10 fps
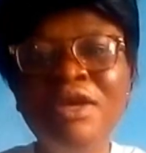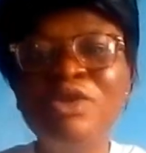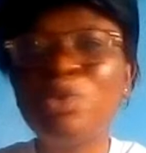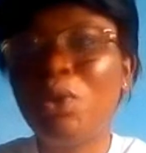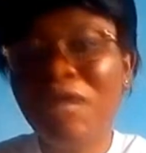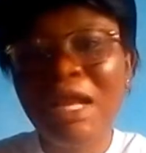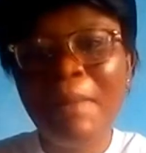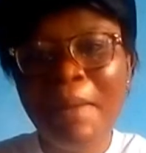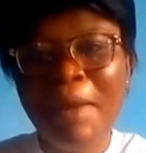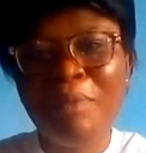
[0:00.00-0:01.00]
So
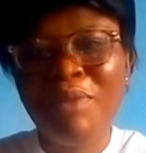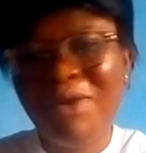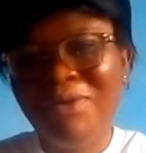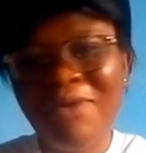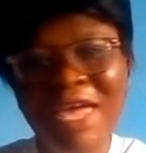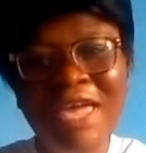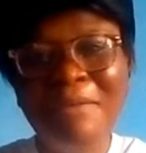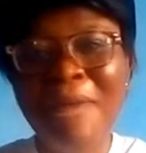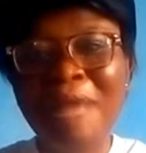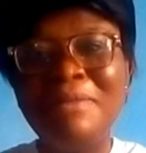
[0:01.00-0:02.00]
Ama Mcbrown, hey,
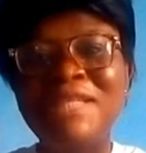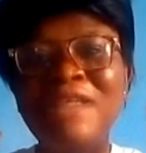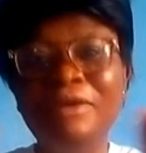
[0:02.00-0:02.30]
Mcbrown